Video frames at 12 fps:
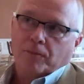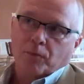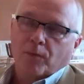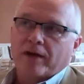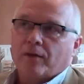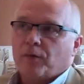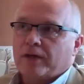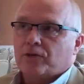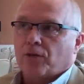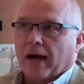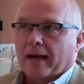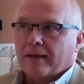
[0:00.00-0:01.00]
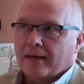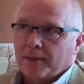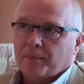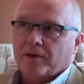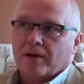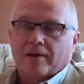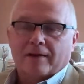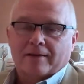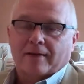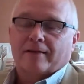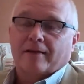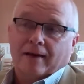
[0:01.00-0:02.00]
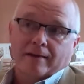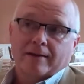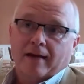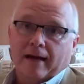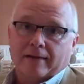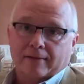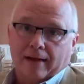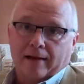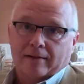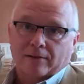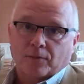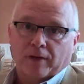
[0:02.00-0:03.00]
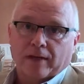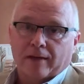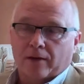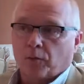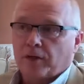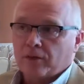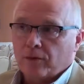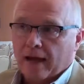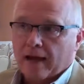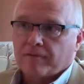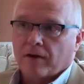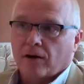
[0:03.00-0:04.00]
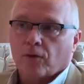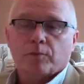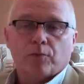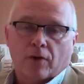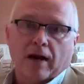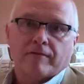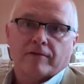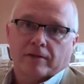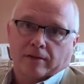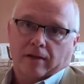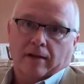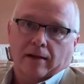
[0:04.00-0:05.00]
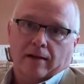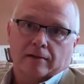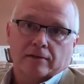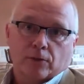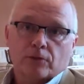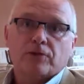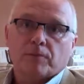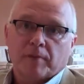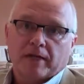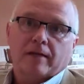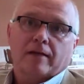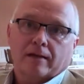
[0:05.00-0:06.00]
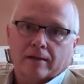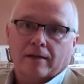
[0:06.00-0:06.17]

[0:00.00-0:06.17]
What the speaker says: We try to keep it in contact. We do have our own private social media